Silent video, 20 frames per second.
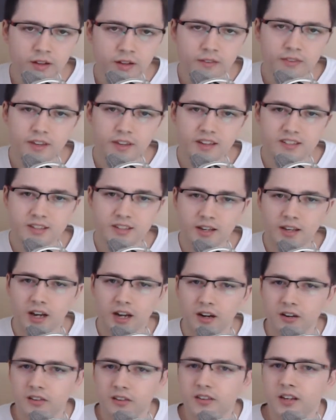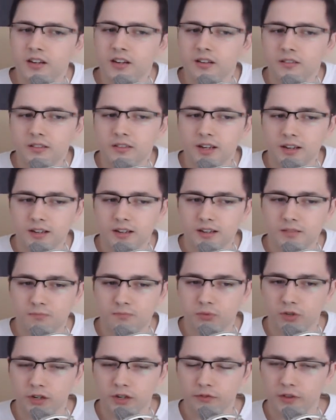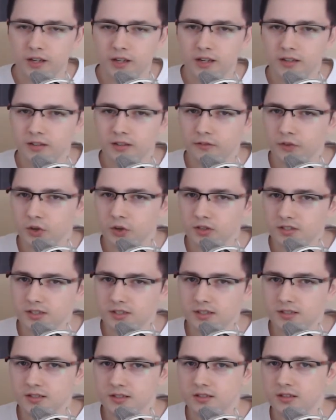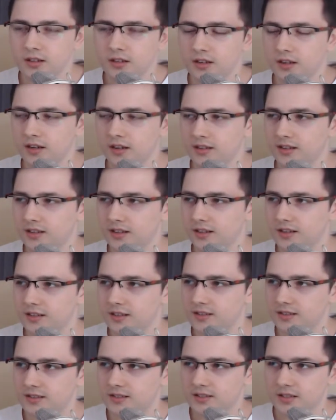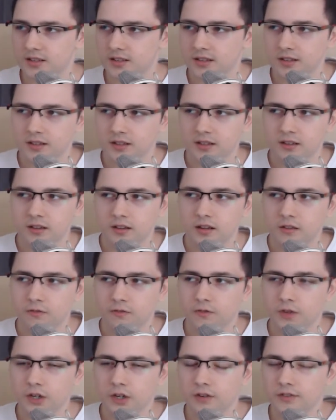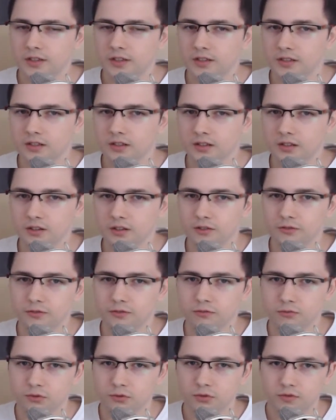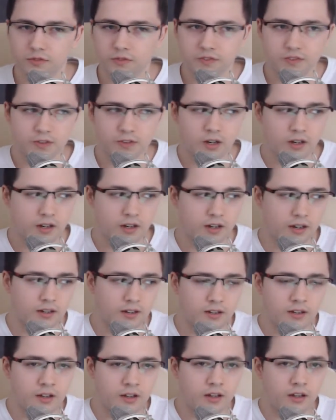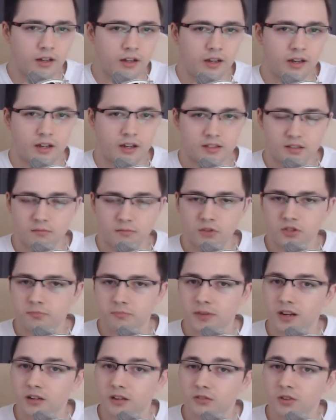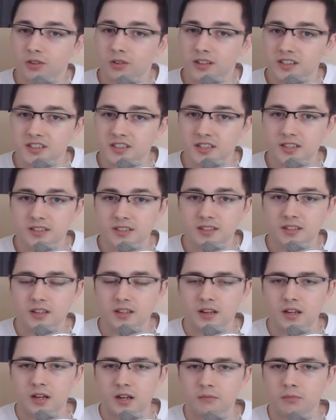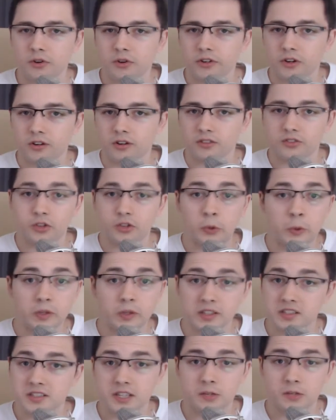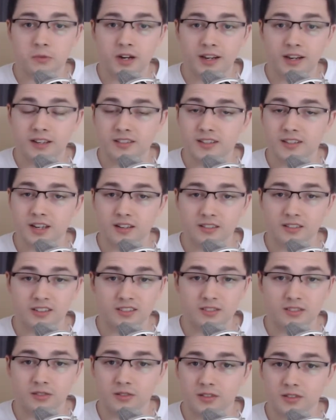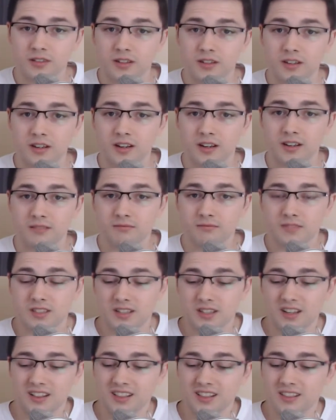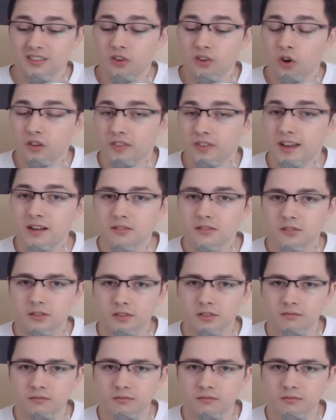there's a character that is briefly in the first season, and that is a father of Ruth. He has a much bigger role this season, but you can totally see where his character's going. It's not that